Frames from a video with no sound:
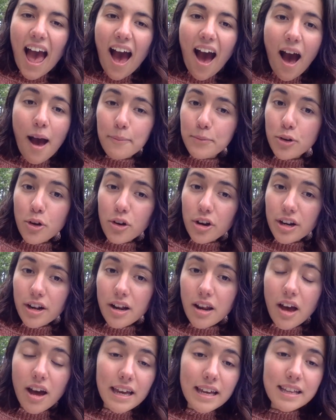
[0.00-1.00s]
I'm not going
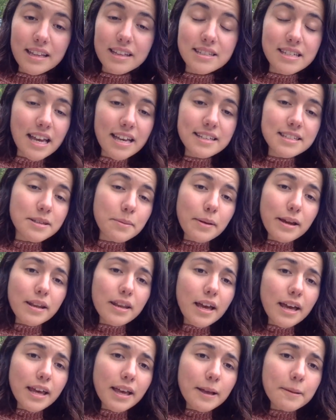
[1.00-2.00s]
to lie, it tastes a bit
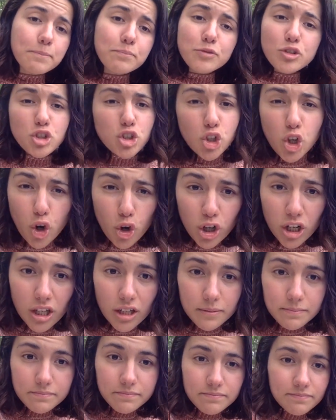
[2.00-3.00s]
like chocolate.